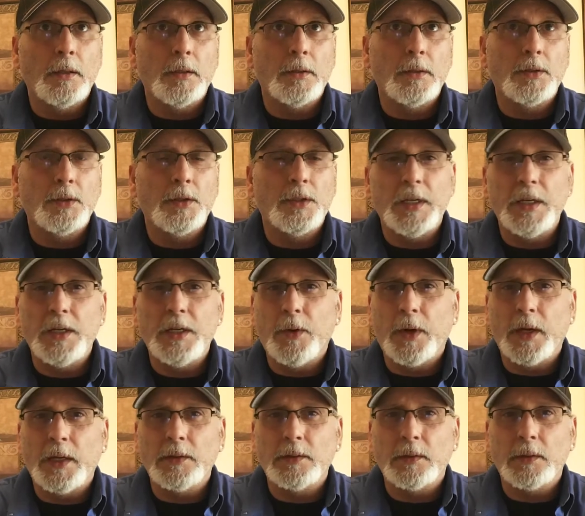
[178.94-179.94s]

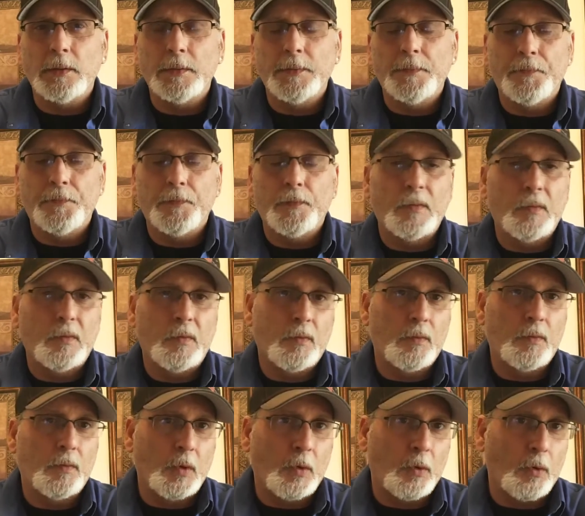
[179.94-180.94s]
Sequest.
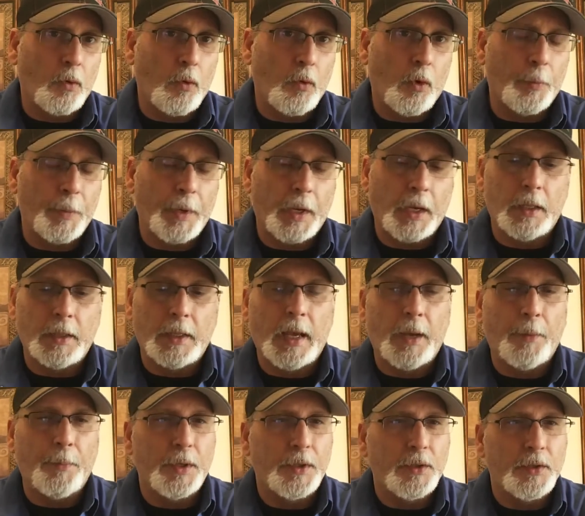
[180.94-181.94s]
Don't quote me on
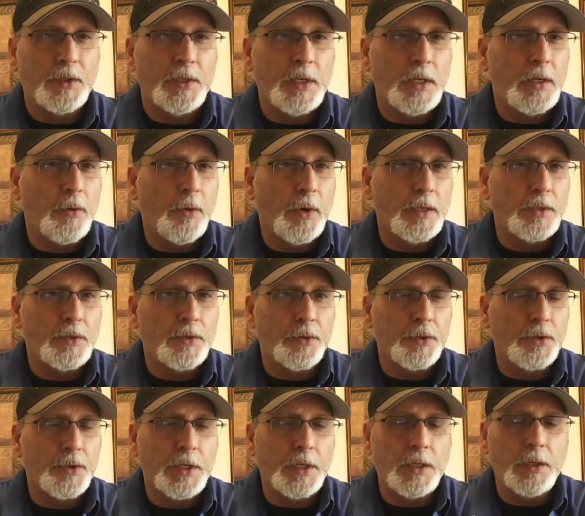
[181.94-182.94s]
that, but Sequest or
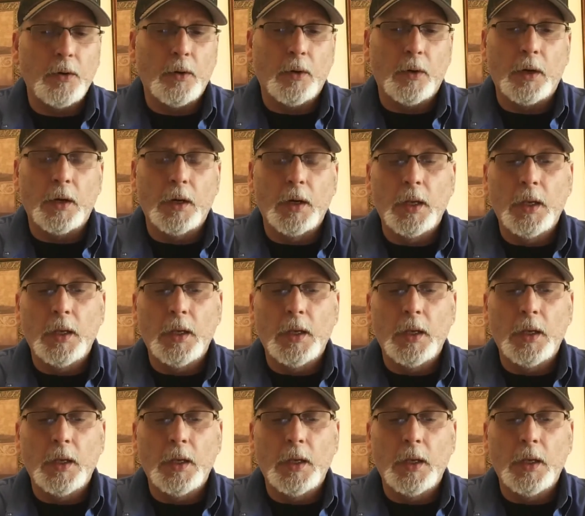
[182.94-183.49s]
Secor